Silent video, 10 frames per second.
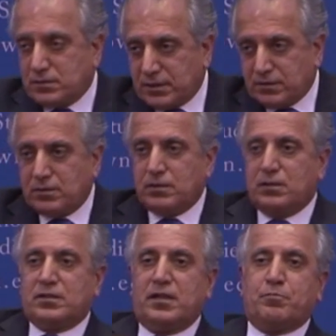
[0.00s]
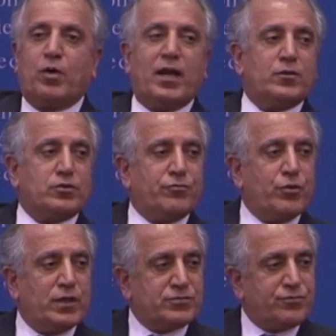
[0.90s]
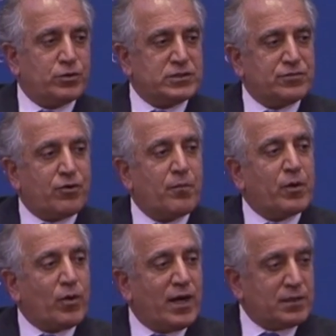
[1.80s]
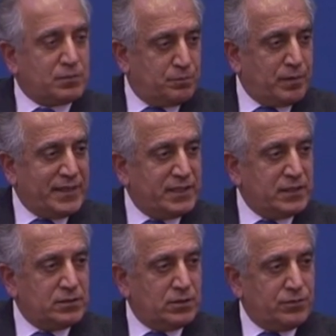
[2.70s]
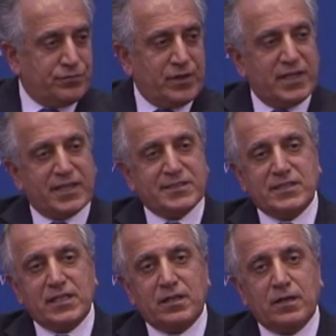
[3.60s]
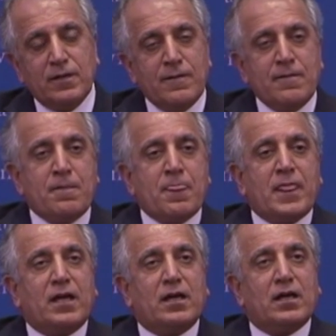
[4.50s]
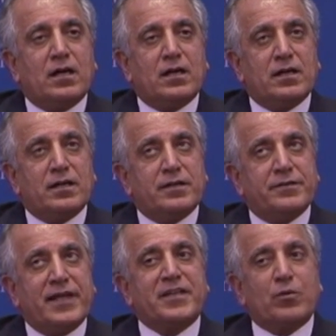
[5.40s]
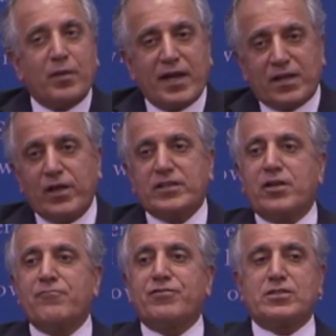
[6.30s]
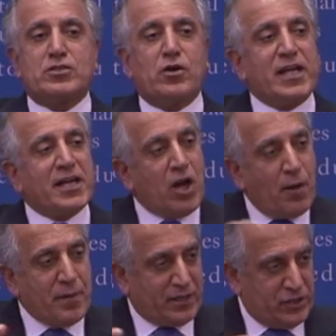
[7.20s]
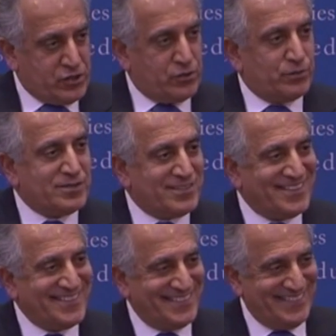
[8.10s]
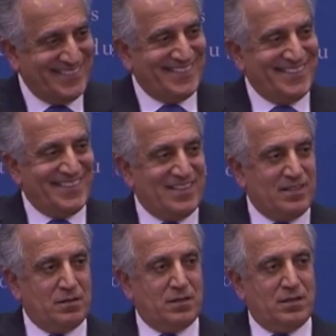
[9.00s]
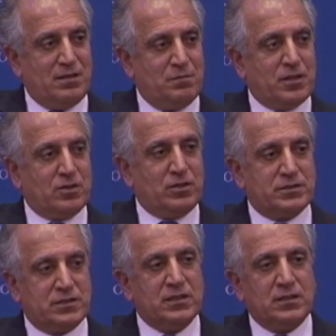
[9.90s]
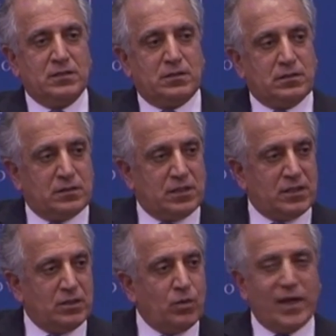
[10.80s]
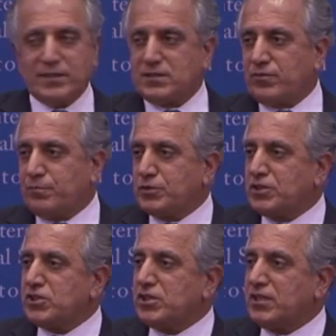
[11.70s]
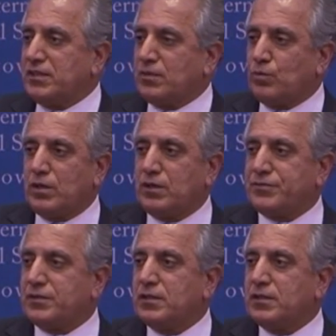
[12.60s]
the pullout of U.S. forces from Iraq by the end of next year, that there will be a greater emphasis on economic issues, because the U.S. position in the world